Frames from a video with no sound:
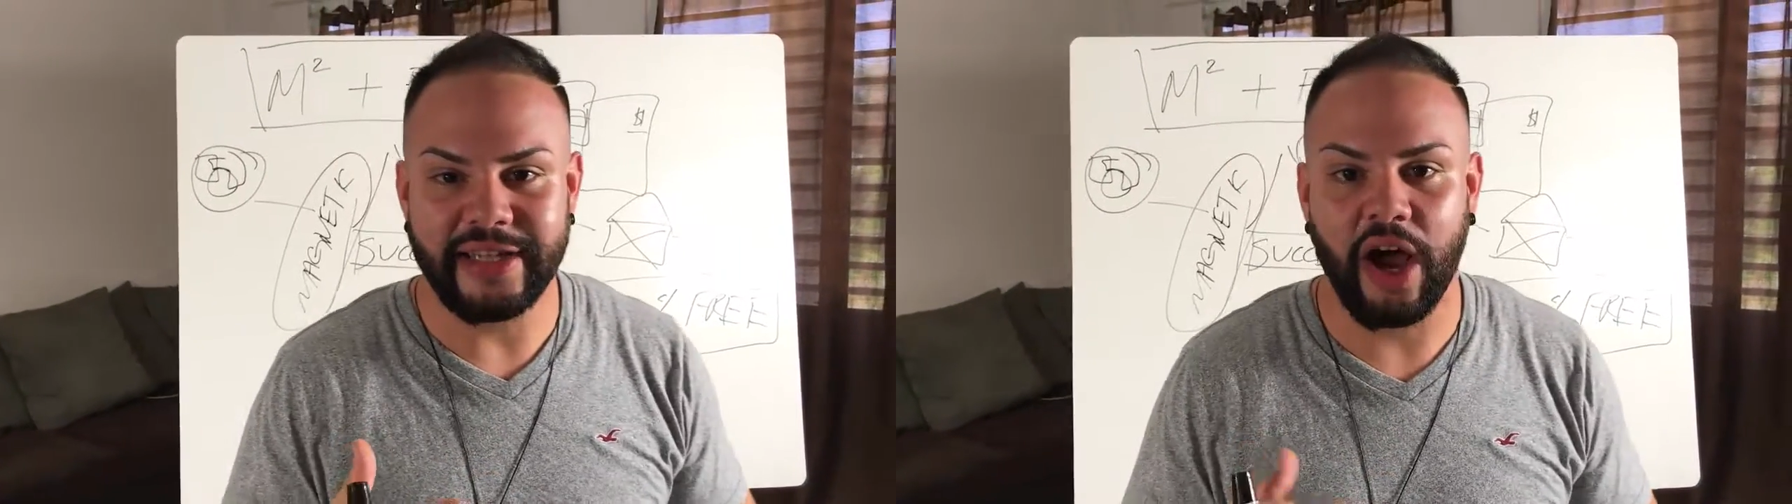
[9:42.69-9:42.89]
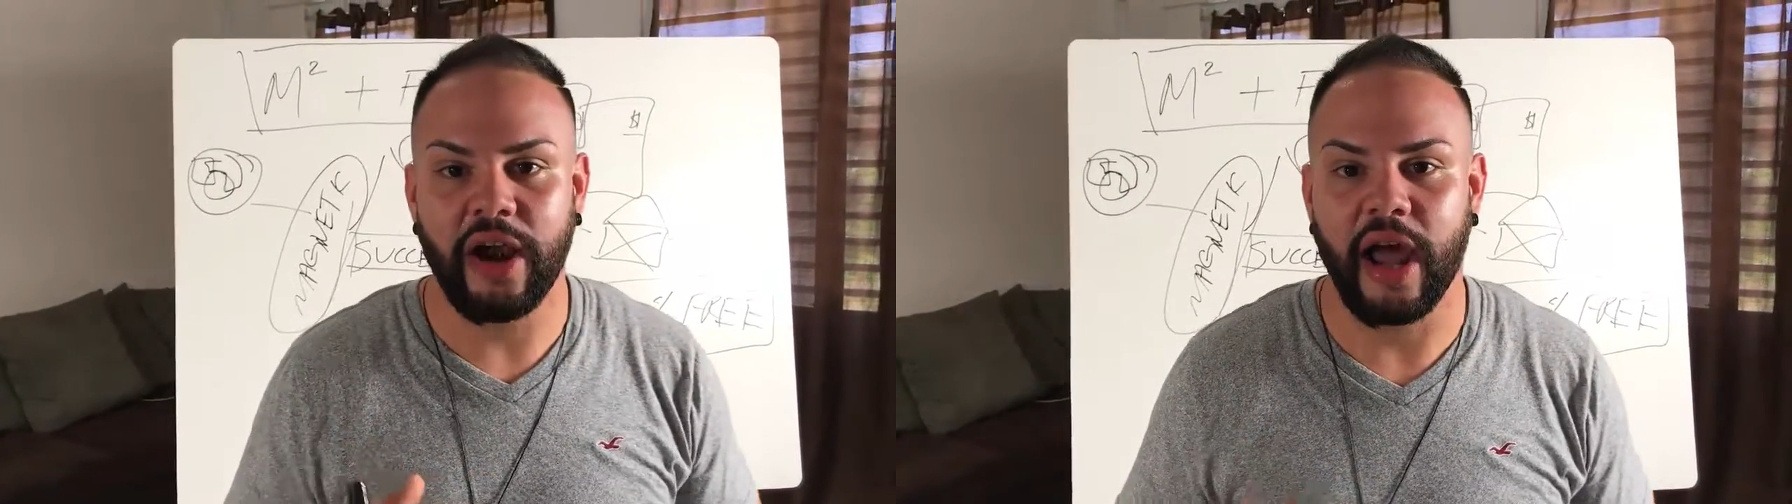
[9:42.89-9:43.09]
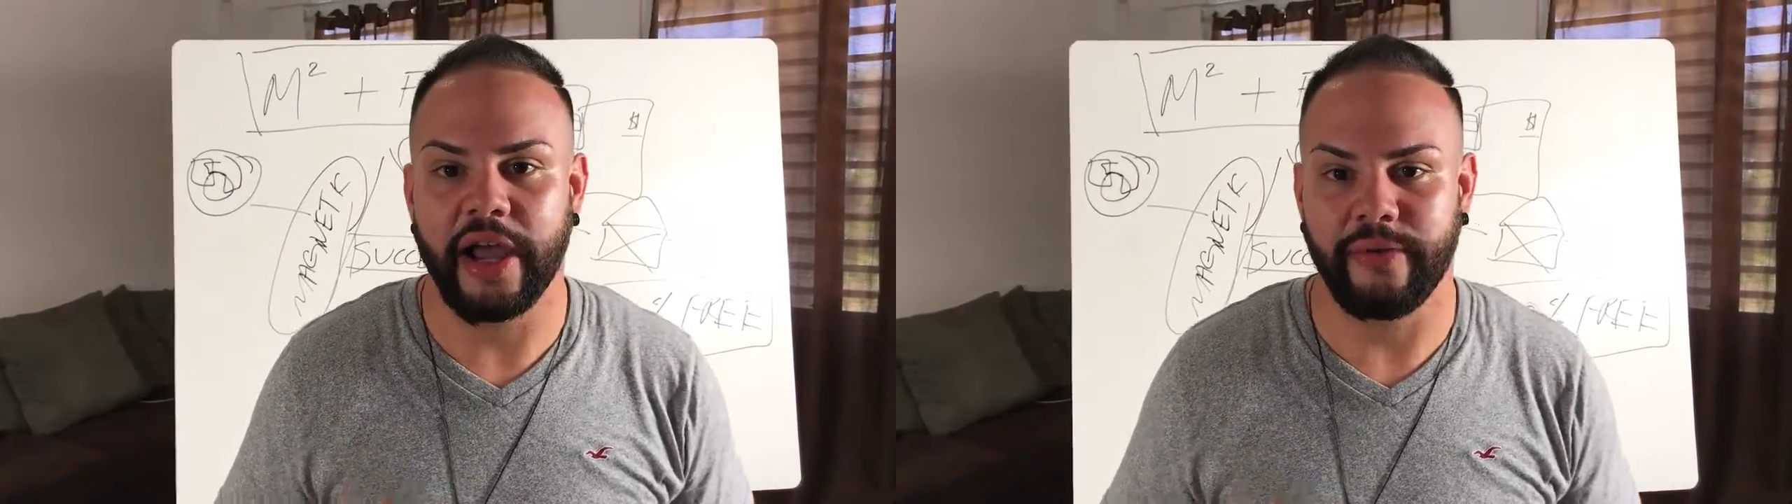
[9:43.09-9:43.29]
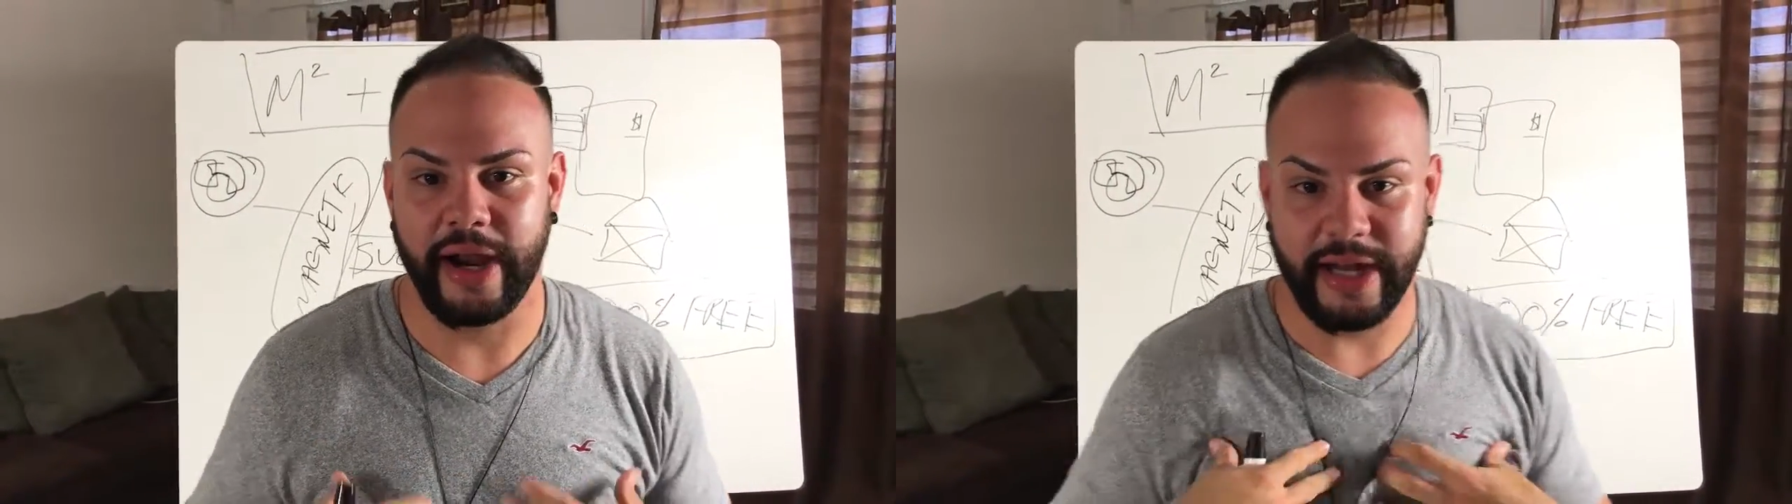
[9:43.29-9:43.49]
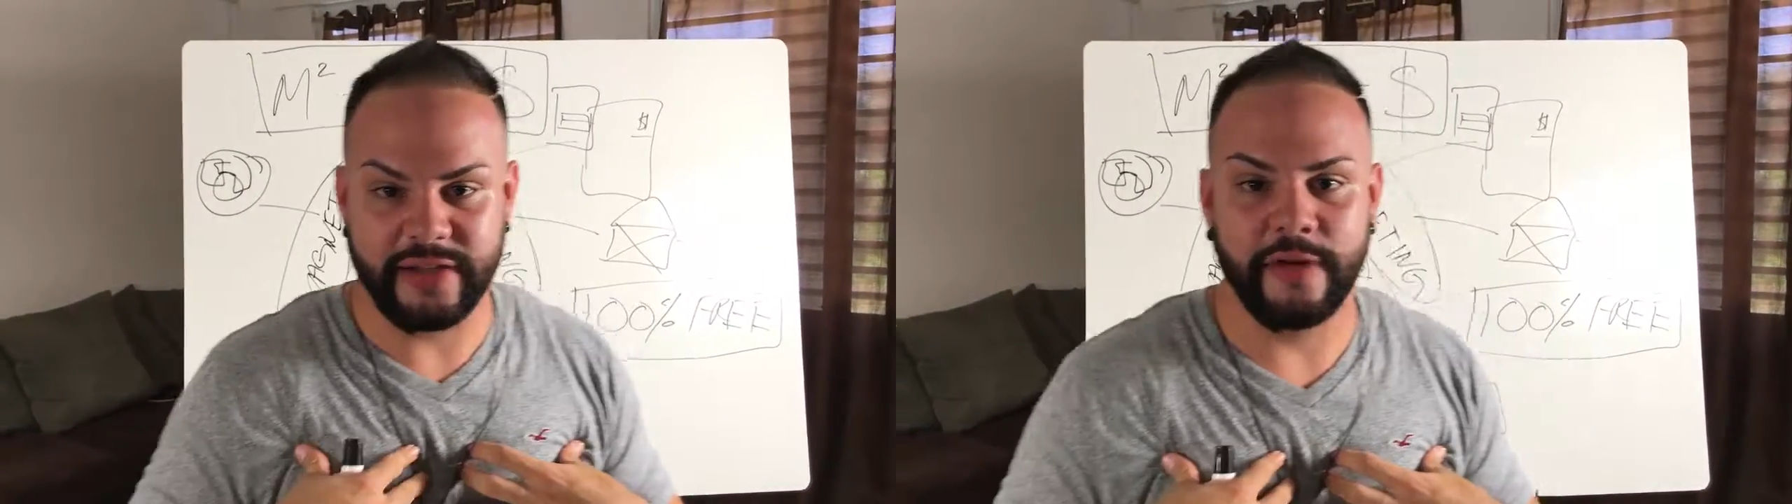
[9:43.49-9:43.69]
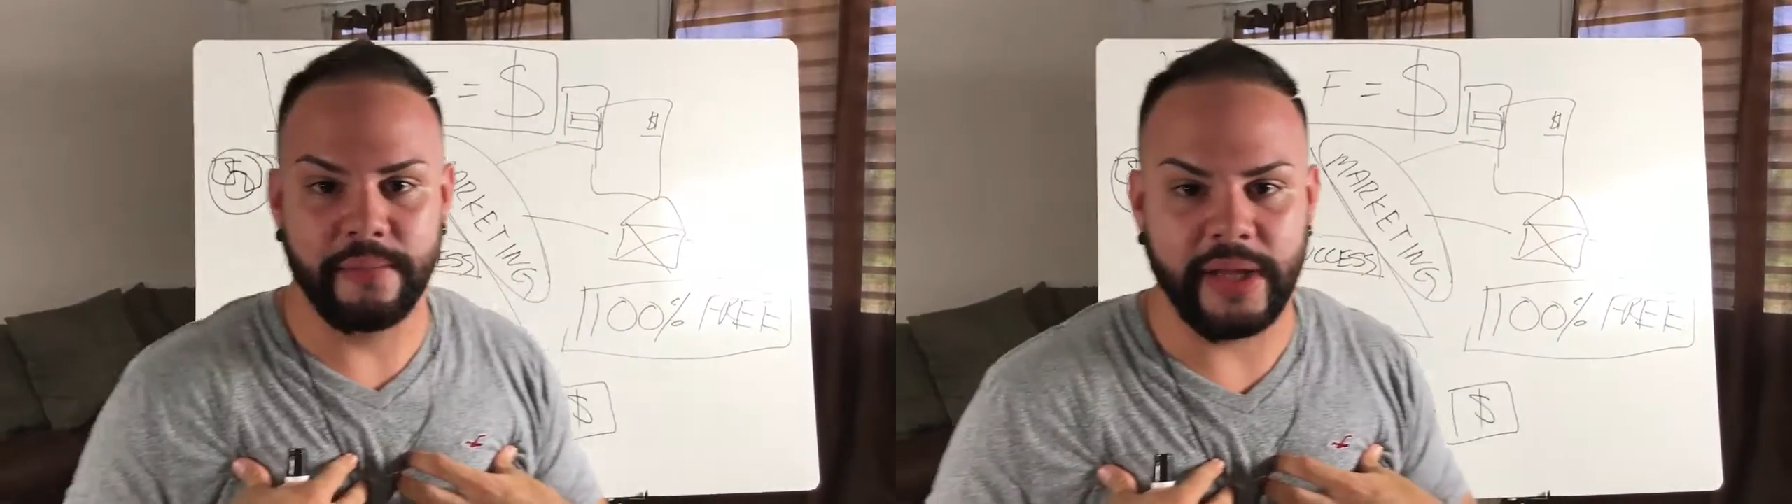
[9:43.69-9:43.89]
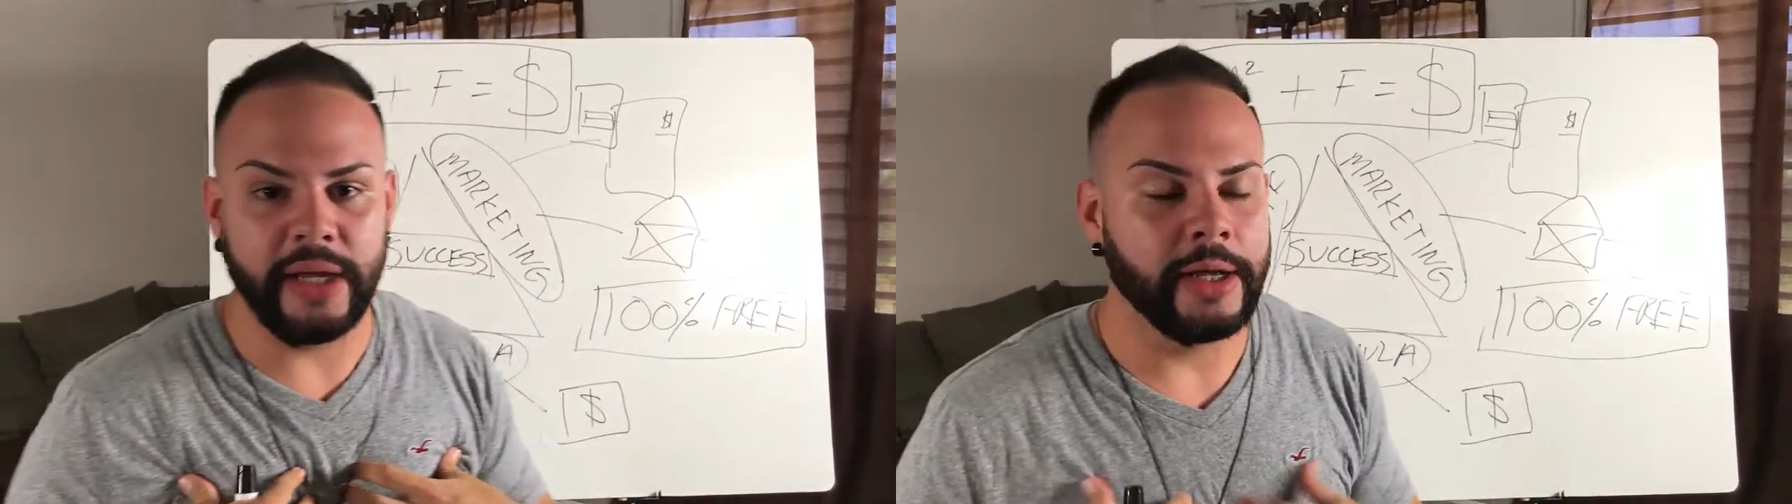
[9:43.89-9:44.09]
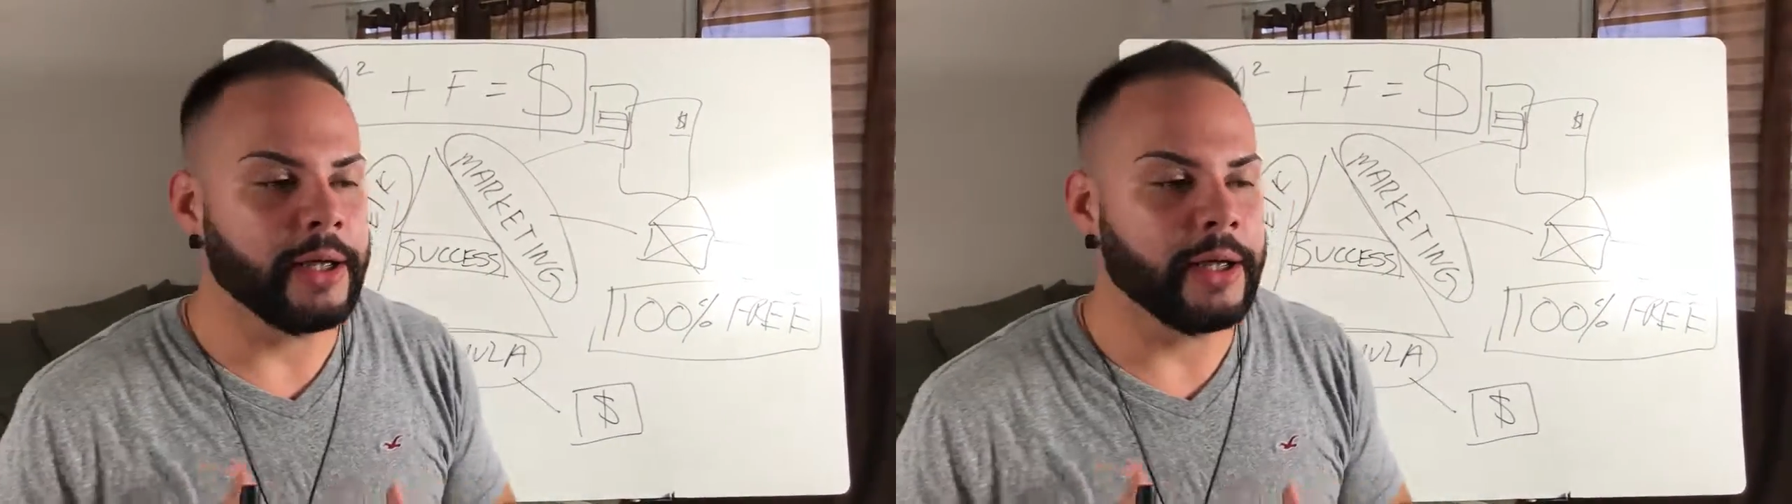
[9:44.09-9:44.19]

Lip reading: Online, right? It's from me,